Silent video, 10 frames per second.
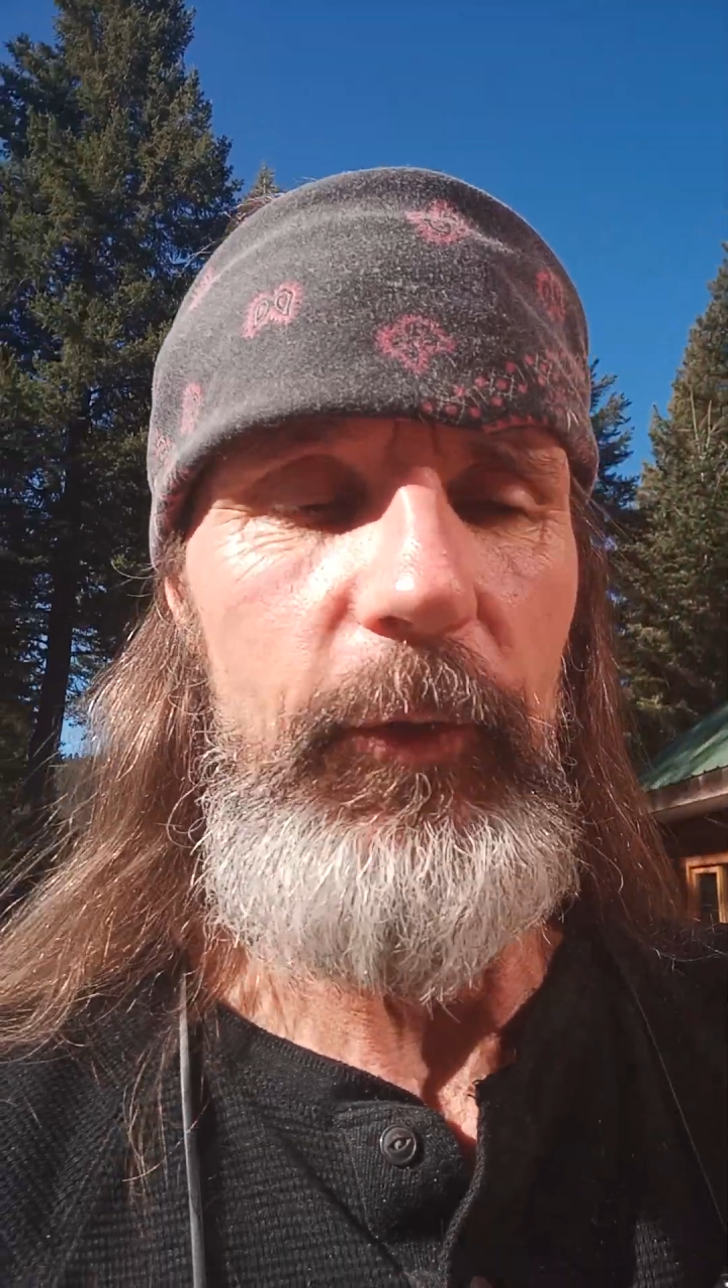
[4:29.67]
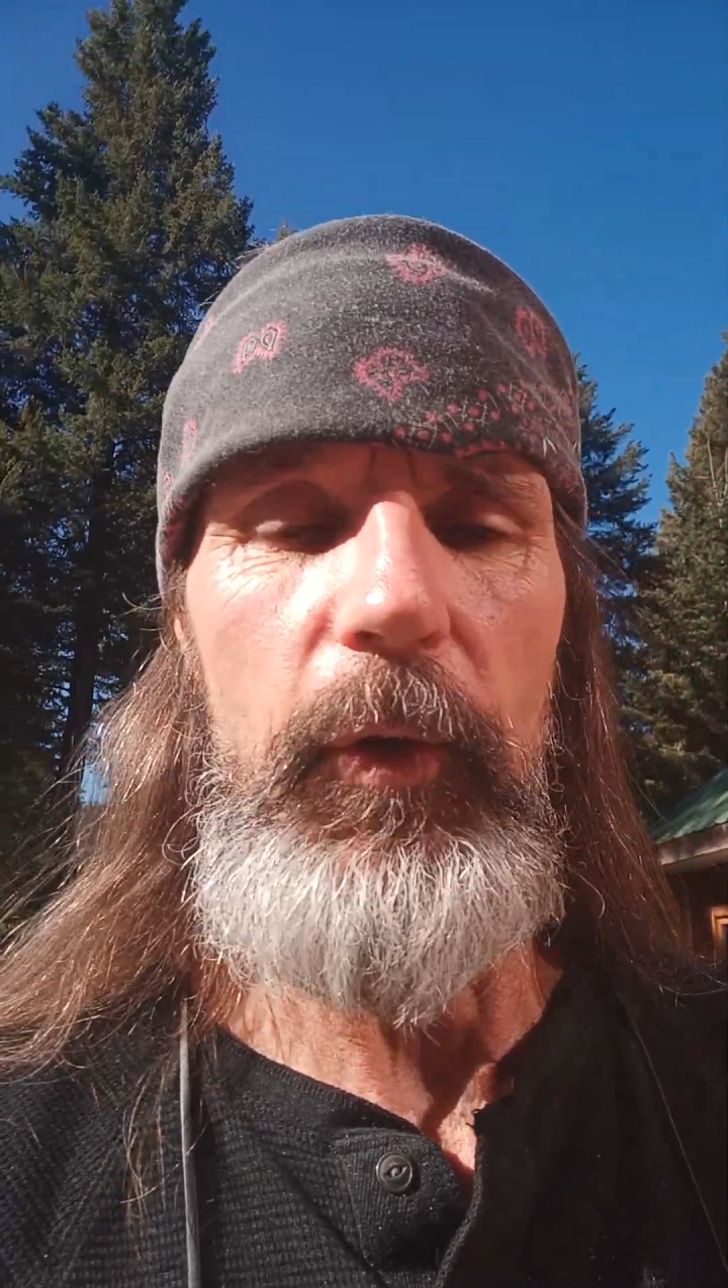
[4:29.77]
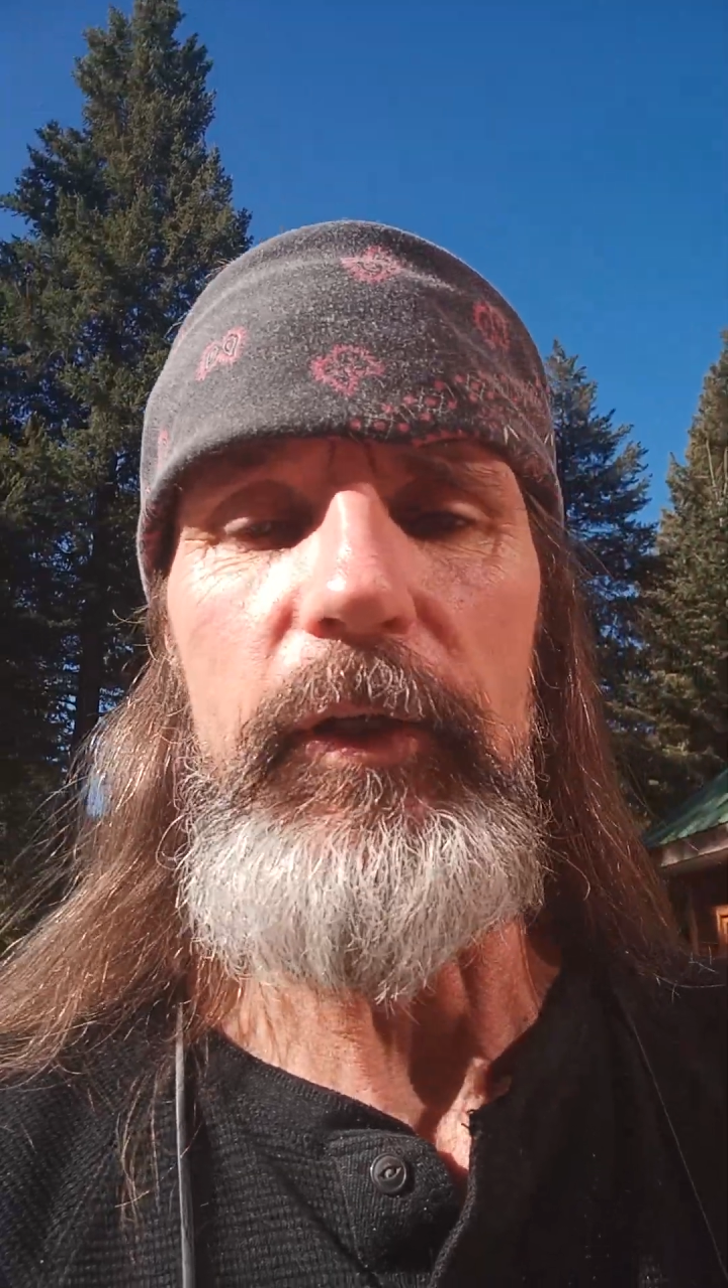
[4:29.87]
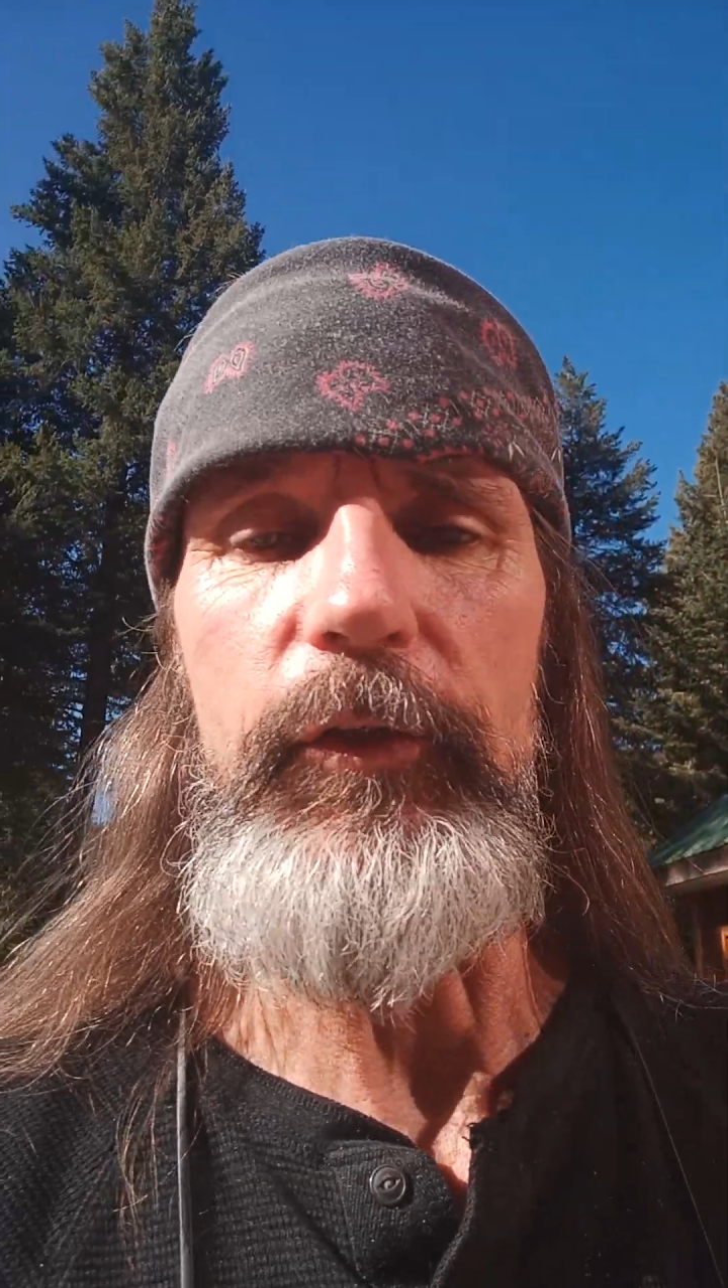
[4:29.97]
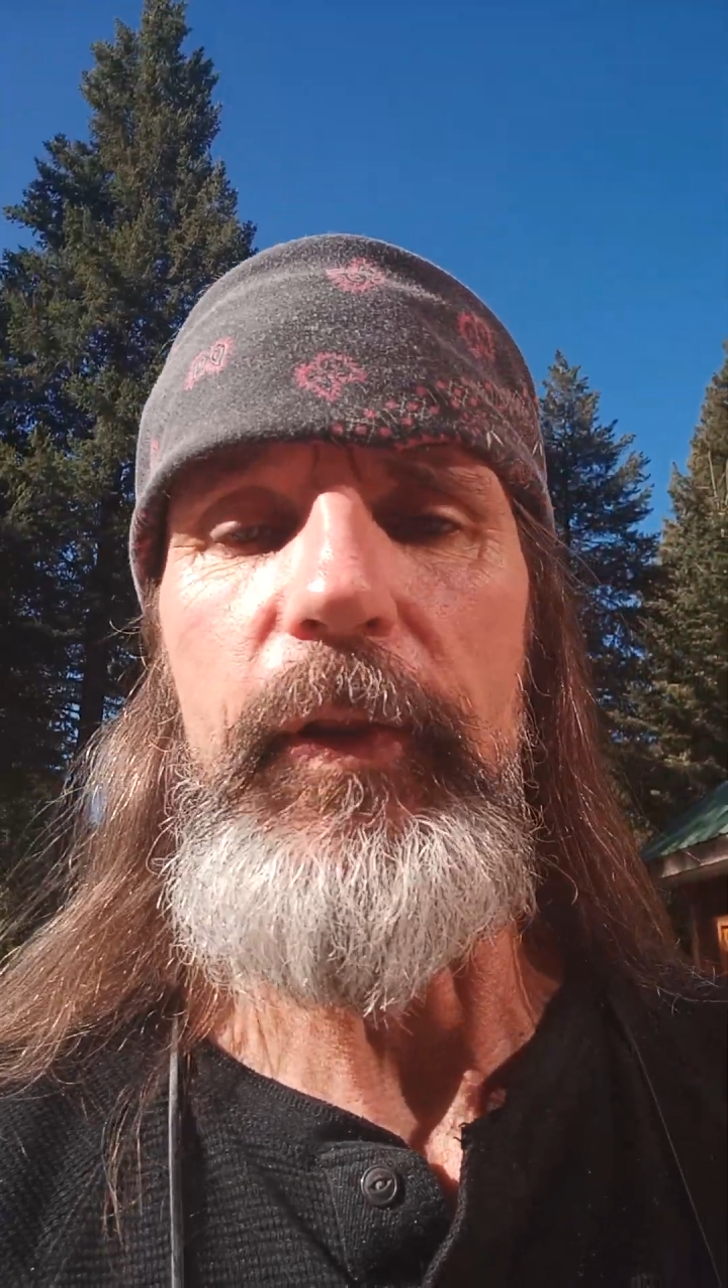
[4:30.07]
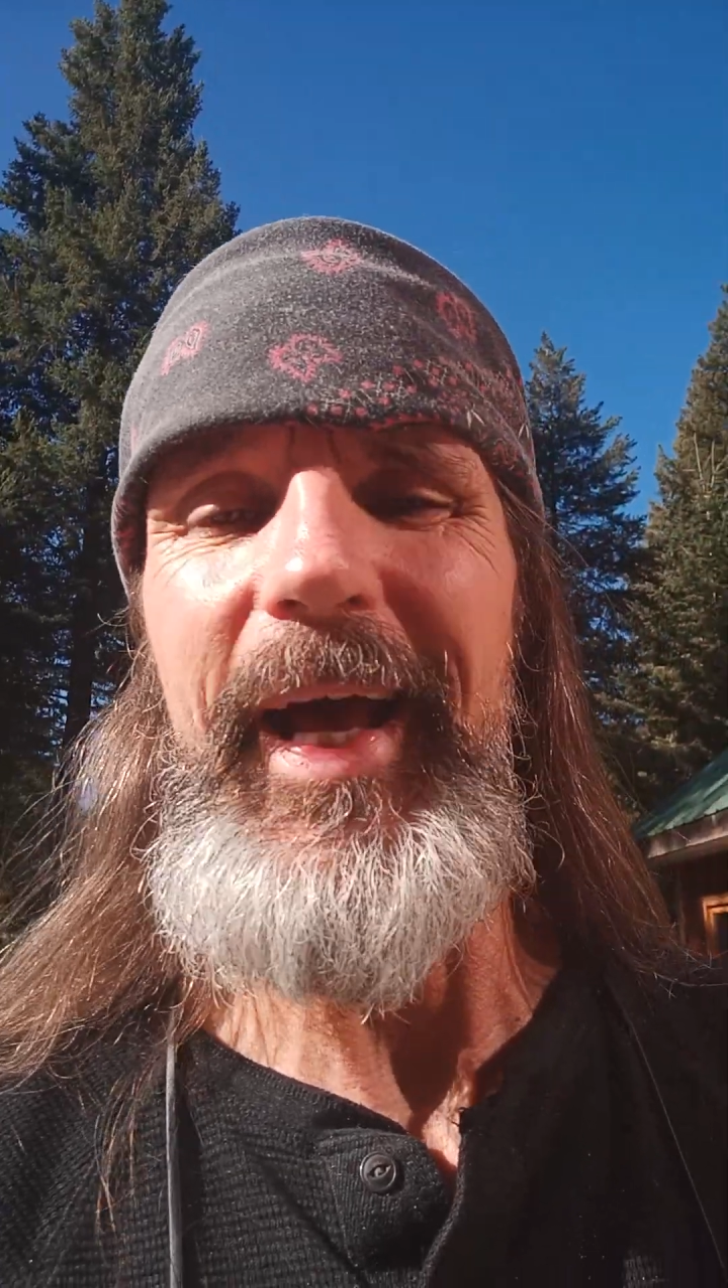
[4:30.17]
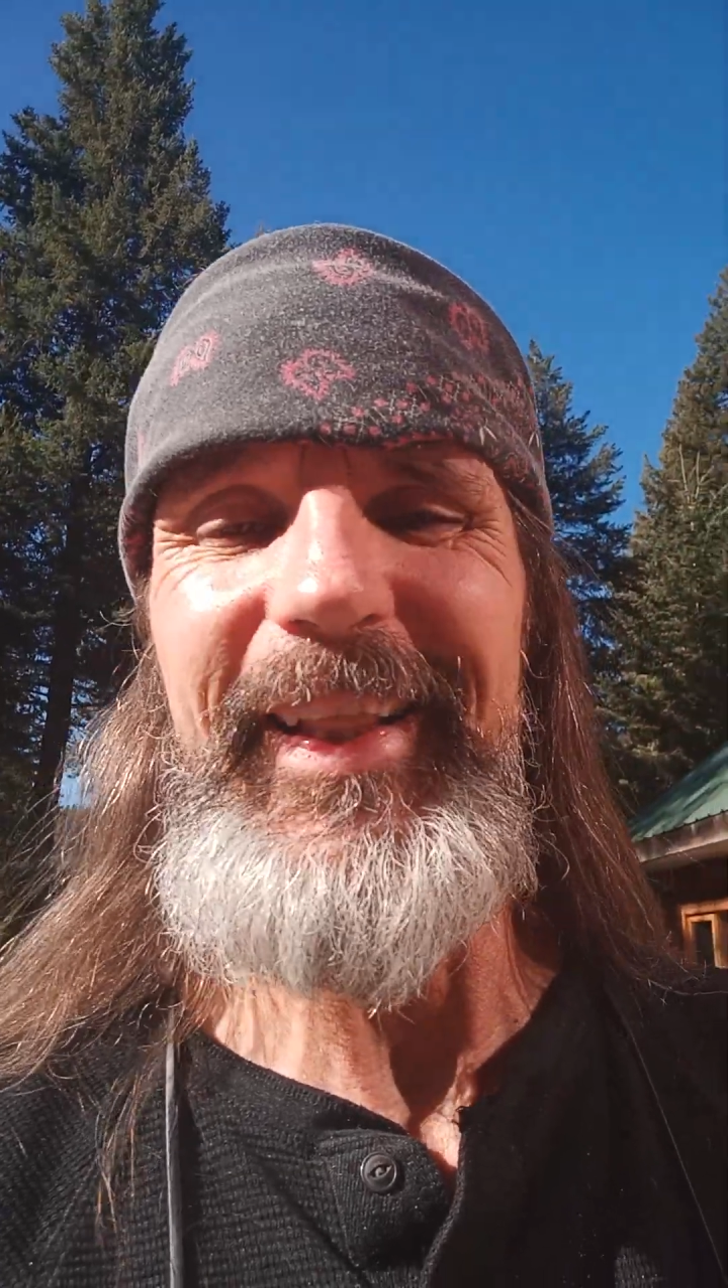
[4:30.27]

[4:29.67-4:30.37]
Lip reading: order to do that,